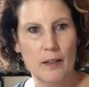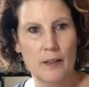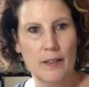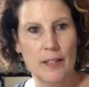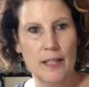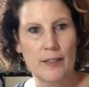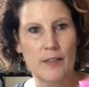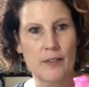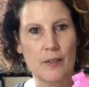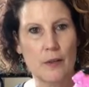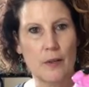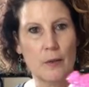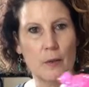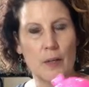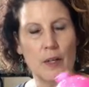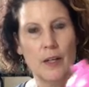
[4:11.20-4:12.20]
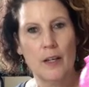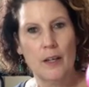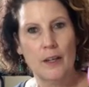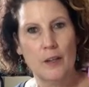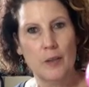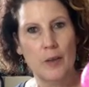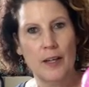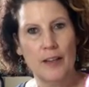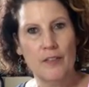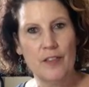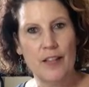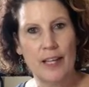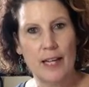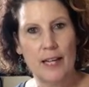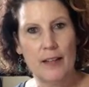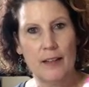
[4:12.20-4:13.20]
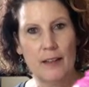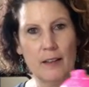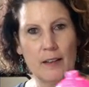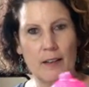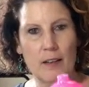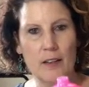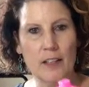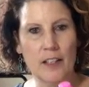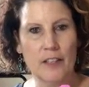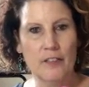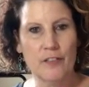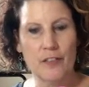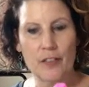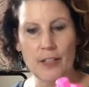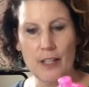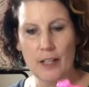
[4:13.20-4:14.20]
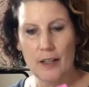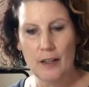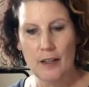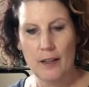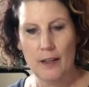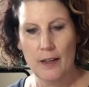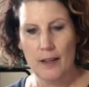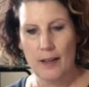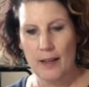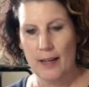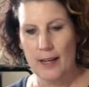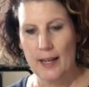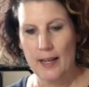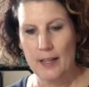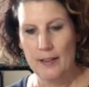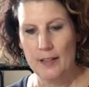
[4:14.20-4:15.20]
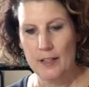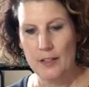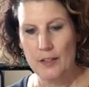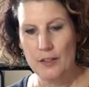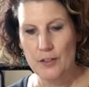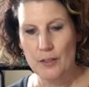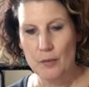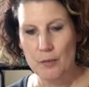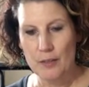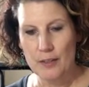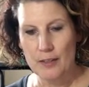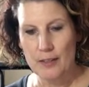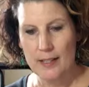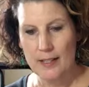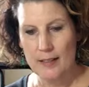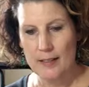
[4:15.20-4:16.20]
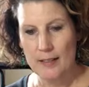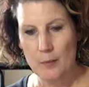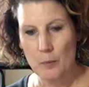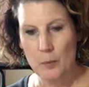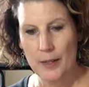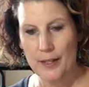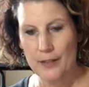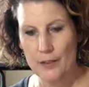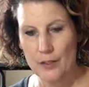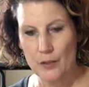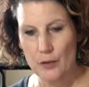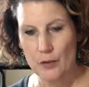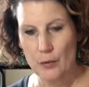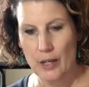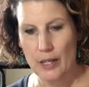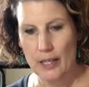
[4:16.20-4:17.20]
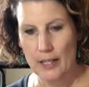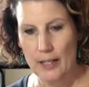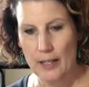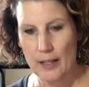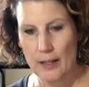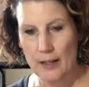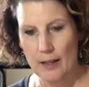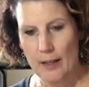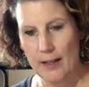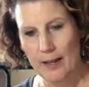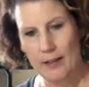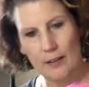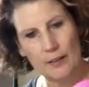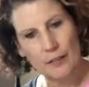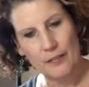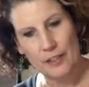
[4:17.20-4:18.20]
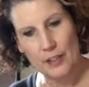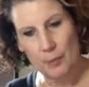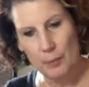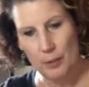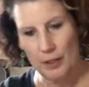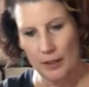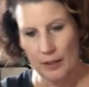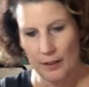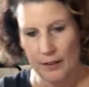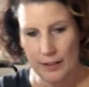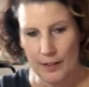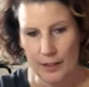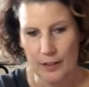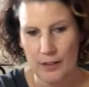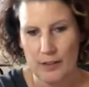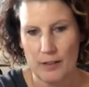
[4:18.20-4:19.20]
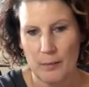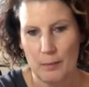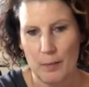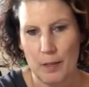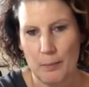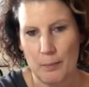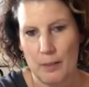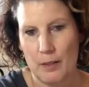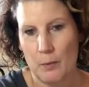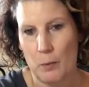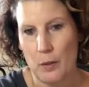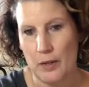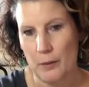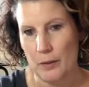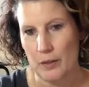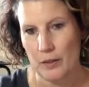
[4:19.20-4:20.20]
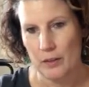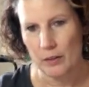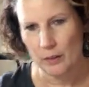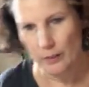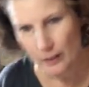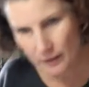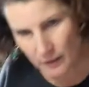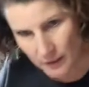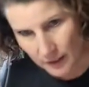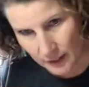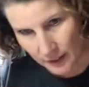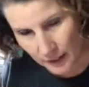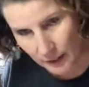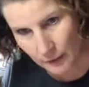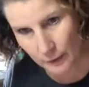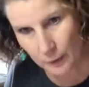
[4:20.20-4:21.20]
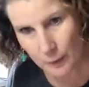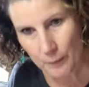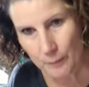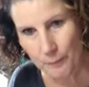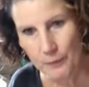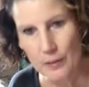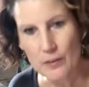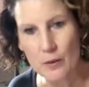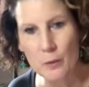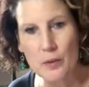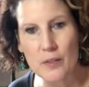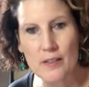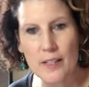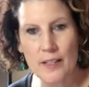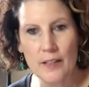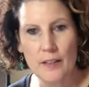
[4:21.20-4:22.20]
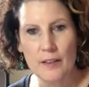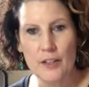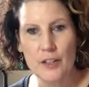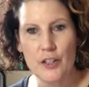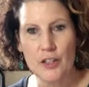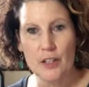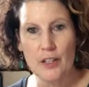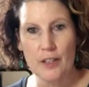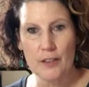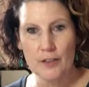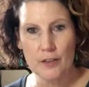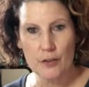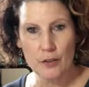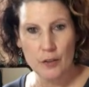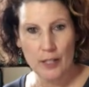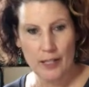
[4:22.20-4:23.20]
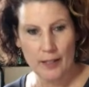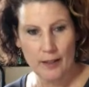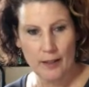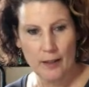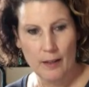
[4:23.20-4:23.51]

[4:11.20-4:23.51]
Okay, so you have that all covered, and then you just want to set it somewhere to dry. I don't know if I should put it on there because it might be wet with glue. I don't see any glue. So we'll set it on the jar to dry.